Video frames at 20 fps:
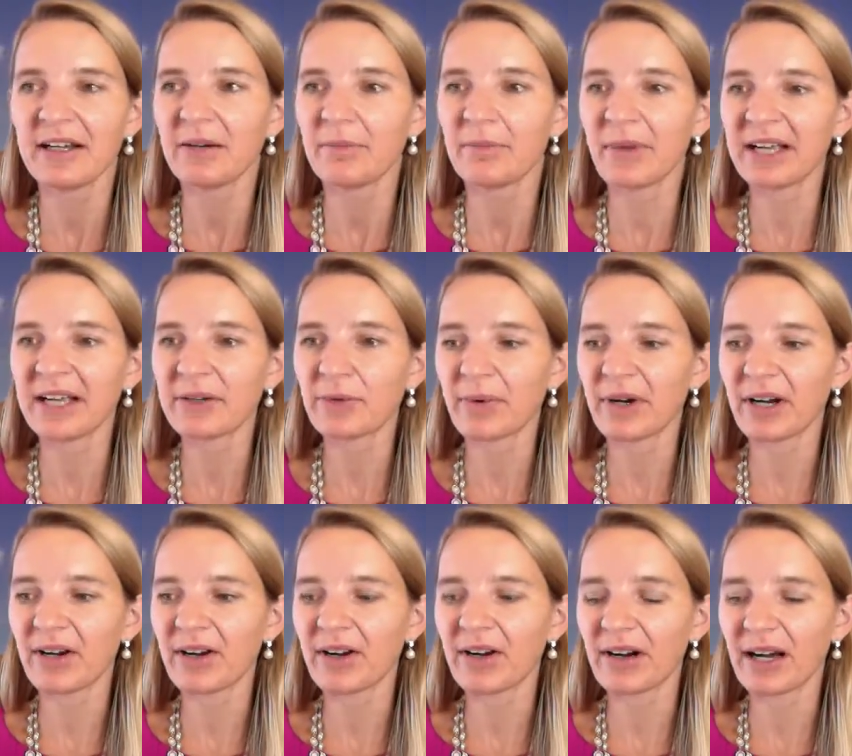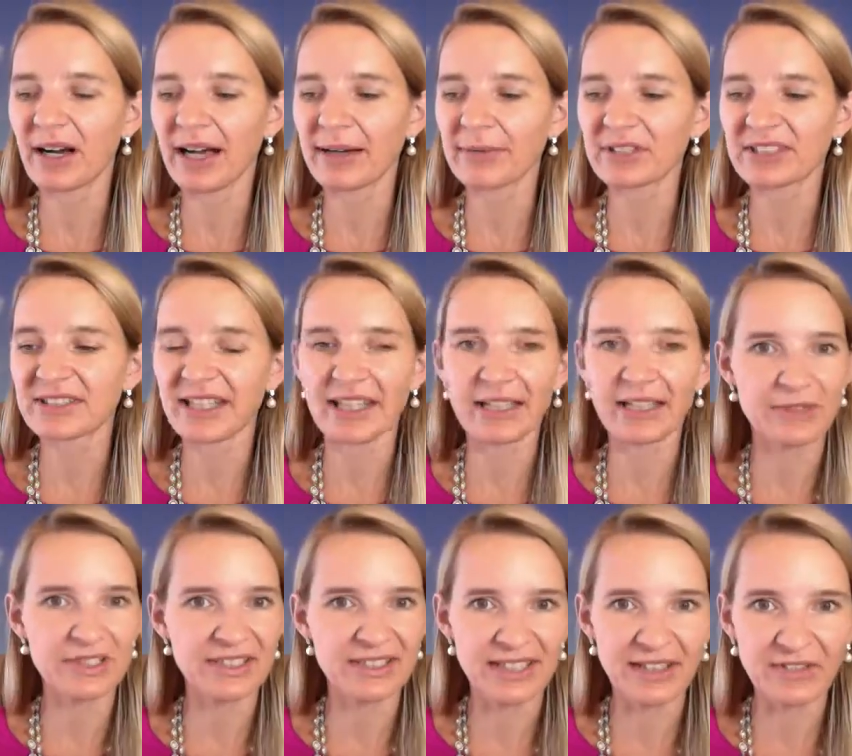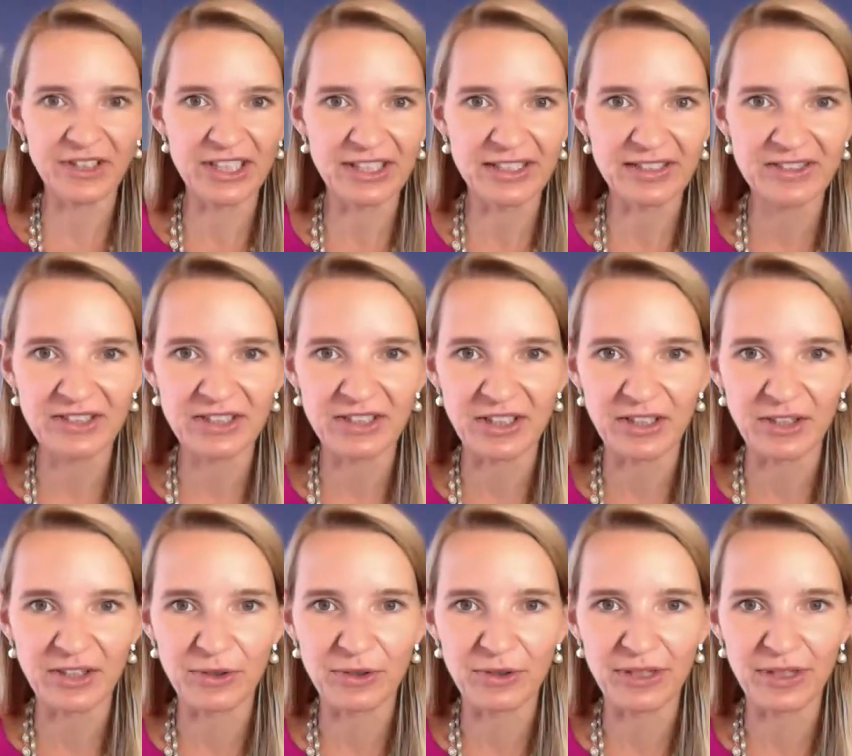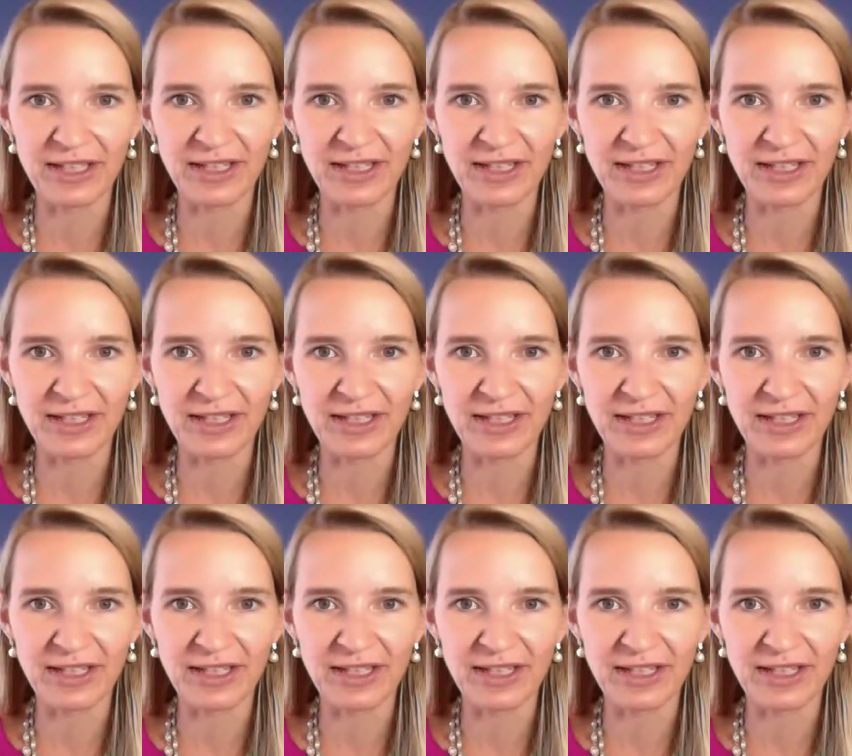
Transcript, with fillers: Mike, where I was dating, it was seven years ago,